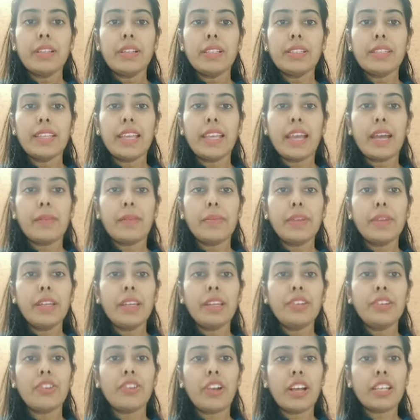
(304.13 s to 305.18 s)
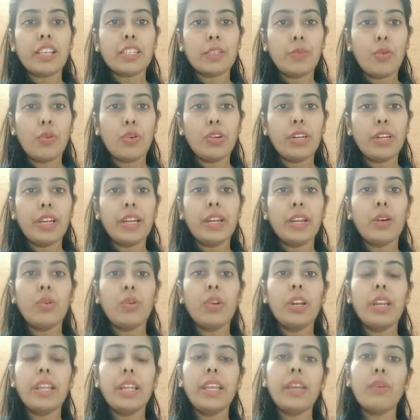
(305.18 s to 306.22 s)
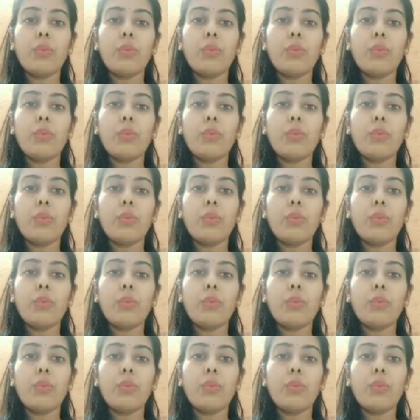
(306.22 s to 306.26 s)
they are being transported only